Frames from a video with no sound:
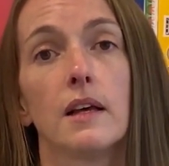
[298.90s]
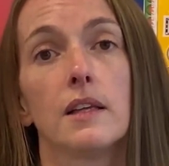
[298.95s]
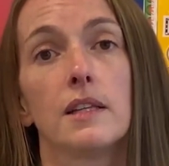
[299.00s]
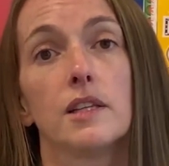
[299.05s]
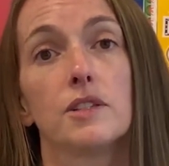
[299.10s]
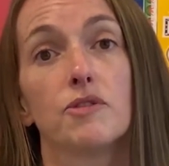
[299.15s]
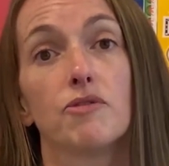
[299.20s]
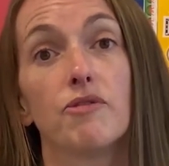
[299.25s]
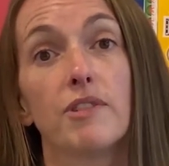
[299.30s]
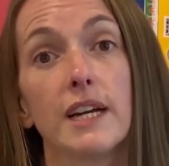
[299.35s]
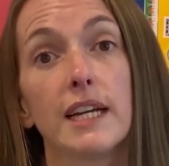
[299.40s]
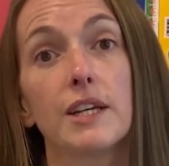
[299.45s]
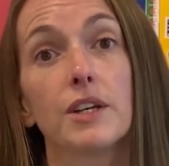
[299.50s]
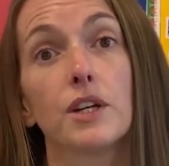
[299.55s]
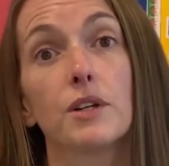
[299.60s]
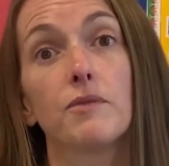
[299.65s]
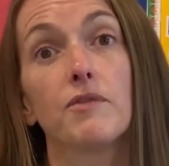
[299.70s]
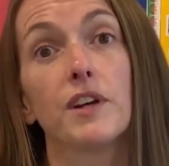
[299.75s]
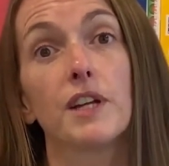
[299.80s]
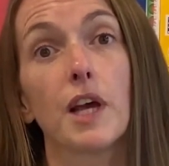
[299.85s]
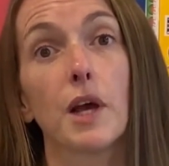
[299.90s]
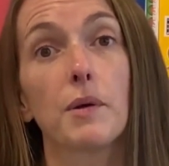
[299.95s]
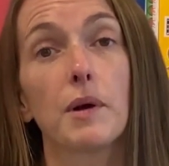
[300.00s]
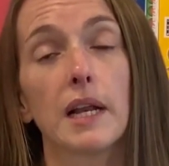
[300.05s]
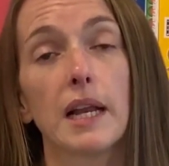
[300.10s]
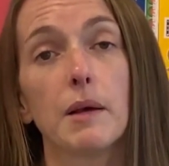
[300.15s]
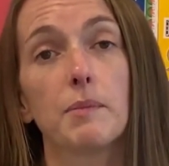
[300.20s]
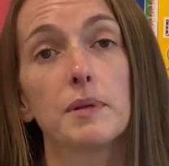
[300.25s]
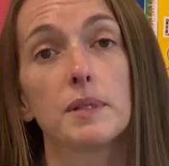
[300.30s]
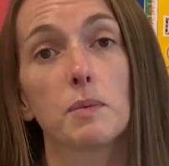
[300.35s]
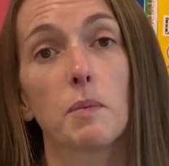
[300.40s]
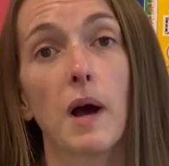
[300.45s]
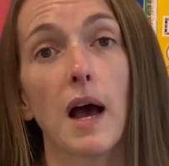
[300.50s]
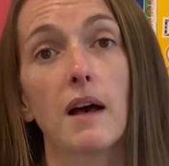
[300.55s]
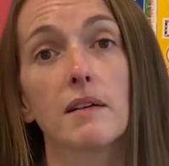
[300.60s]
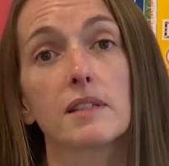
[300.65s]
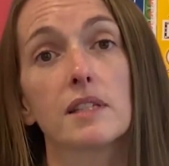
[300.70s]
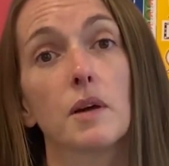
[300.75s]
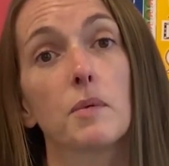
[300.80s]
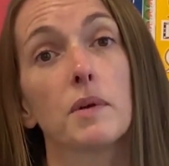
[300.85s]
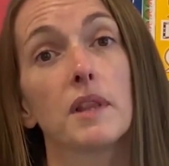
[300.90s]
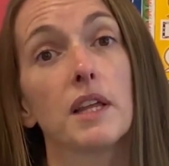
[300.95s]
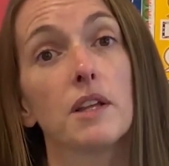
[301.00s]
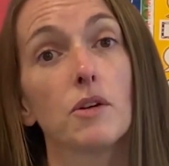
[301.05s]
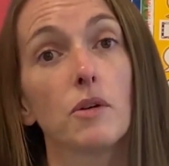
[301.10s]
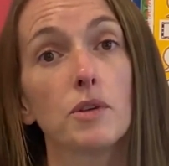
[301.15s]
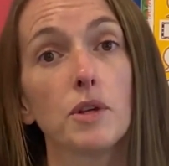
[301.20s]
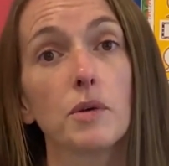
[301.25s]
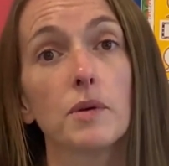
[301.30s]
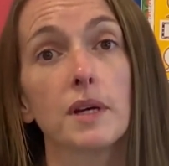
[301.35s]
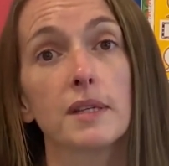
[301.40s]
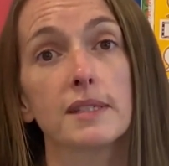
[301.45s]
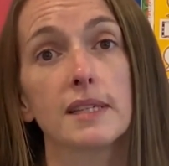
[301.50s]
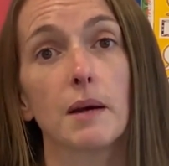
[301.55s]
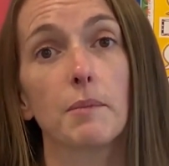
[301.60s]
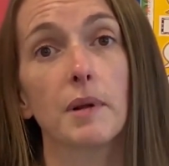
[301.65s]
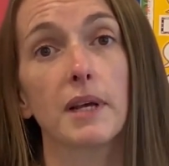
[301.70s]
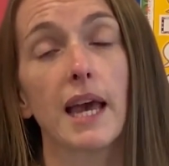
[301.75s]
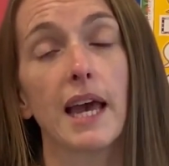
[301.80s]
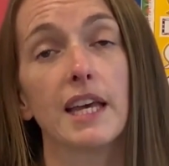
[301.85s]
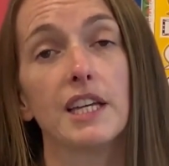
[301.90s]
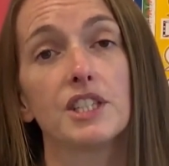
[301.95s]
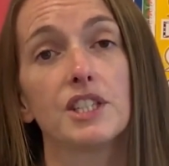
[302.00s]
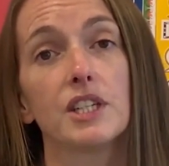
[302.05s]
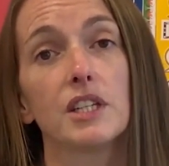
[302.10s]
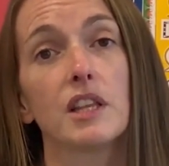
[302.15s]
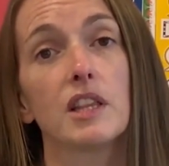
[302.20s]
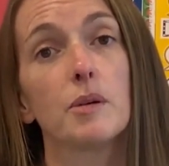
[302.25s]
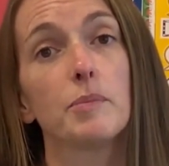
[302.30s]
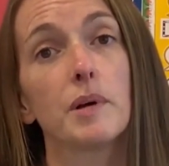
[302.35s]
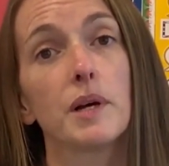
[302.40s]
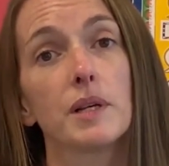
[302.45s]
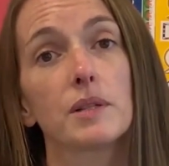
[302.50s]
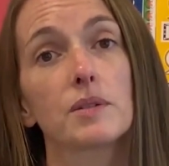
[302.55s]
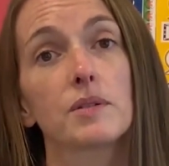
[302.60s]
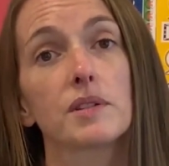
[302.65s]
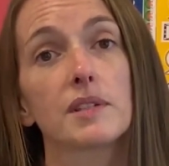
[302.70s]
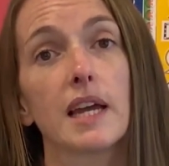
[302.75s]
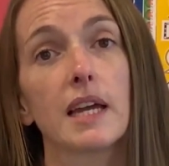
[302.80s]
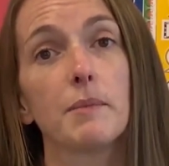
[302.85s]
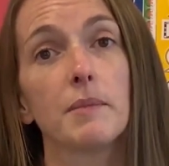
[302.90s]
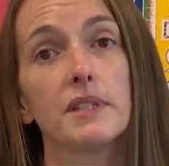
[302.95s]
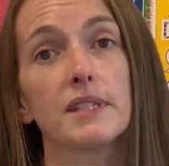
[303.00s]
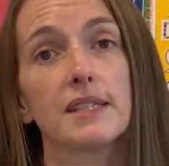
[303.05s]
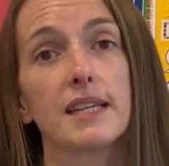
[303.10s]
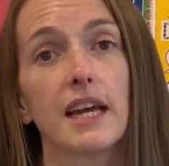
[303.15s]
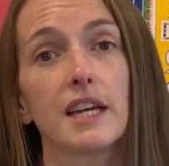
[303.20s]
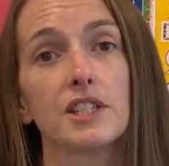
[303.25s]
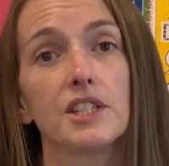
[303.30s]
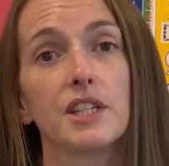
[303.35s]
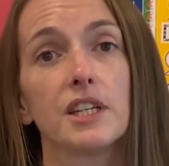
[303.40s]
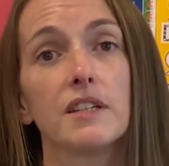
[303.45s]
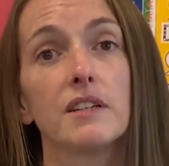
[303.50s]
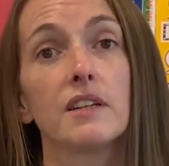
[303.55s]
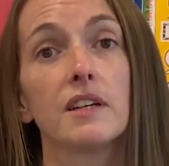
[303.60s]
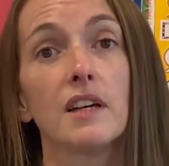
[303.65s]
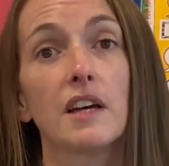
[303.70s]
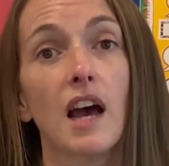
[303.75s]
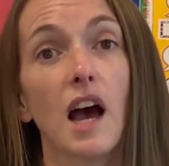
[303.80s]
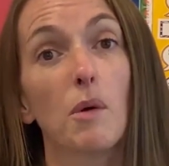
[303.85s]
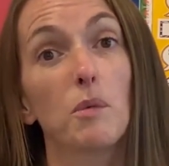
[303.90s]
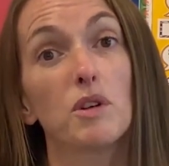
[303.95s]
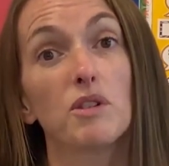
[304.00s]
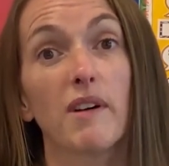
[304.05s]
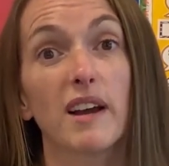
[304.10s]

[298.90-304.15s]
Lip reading: There's a really good video clip as well, so within your UCAS application in the personal statements section, I would